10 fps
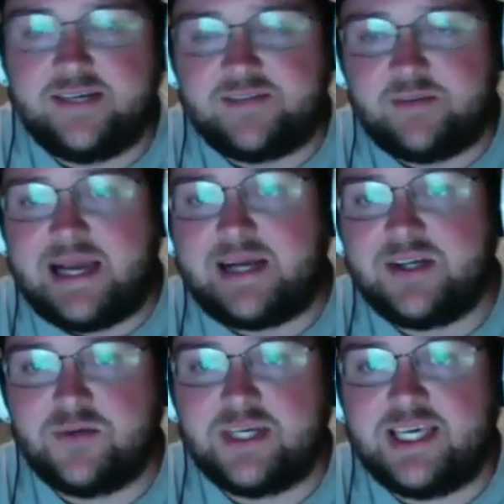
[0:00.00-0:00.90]
If the Packers
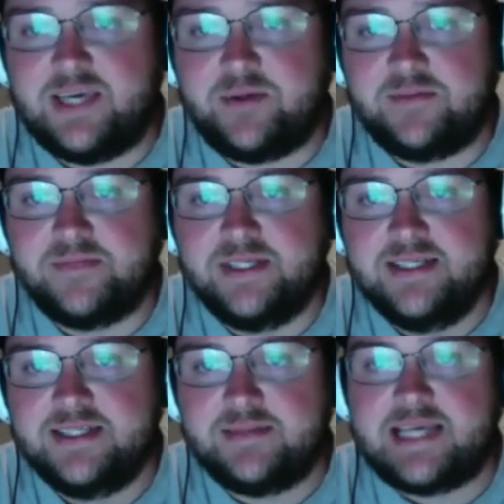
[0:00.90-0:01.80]
want to keep him,
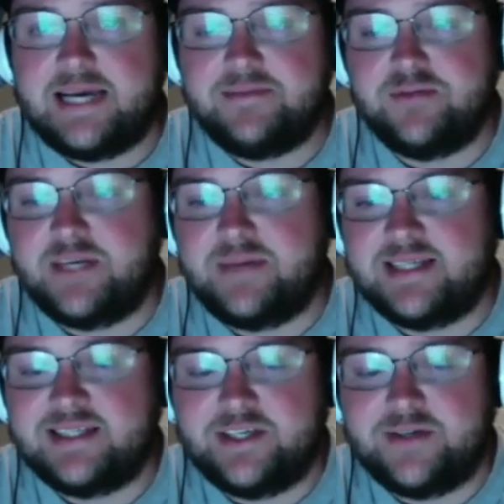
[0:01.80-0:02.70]
sometimes you
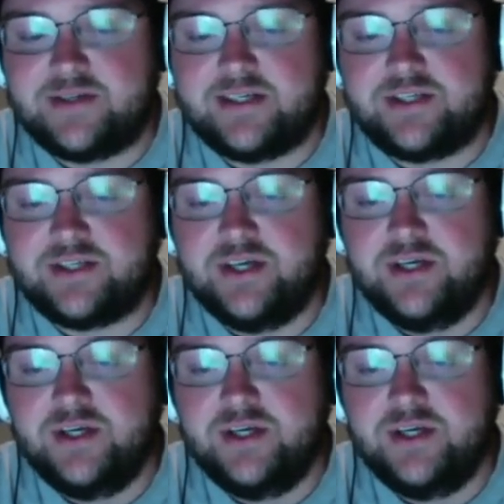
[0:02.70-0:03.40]
minimize the usage